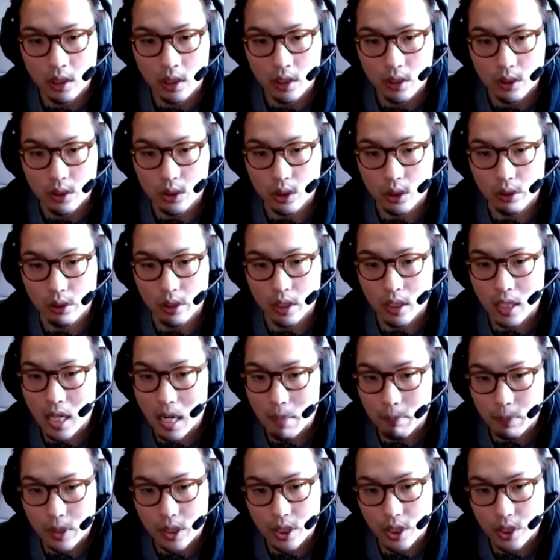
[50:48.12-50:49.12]
So the
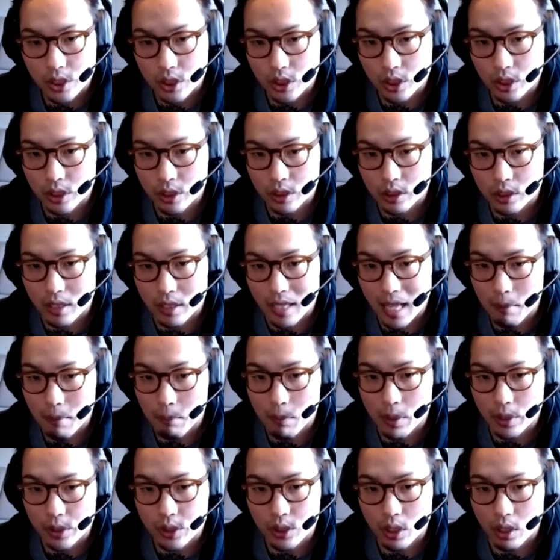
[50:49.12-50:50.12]
competition is that
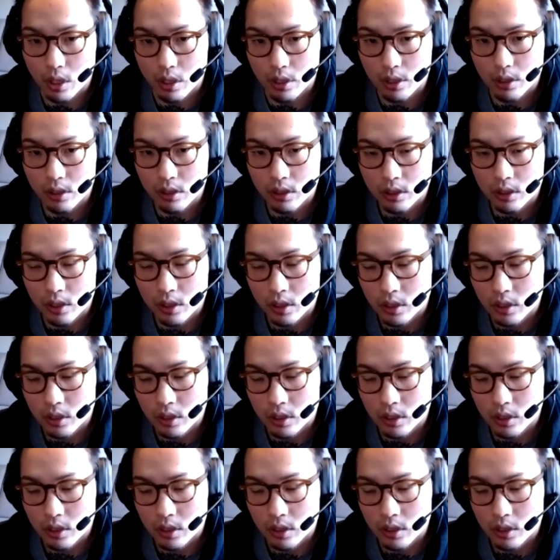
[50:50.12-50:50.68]
much harder.